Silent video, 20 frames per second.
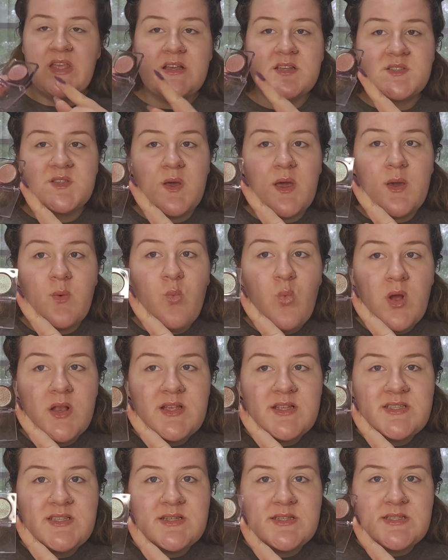So I
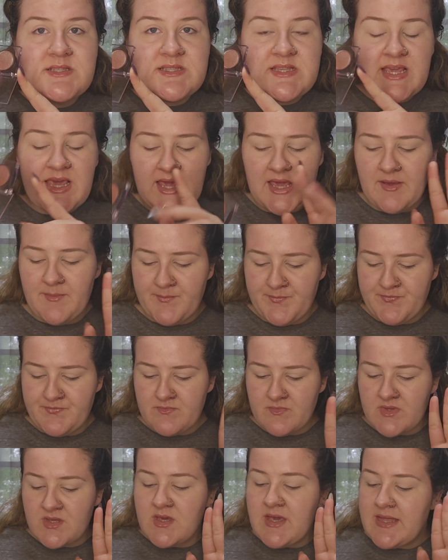wanted to see,
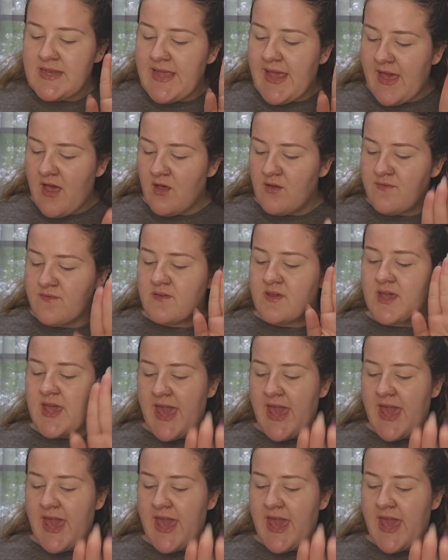can e.l.f.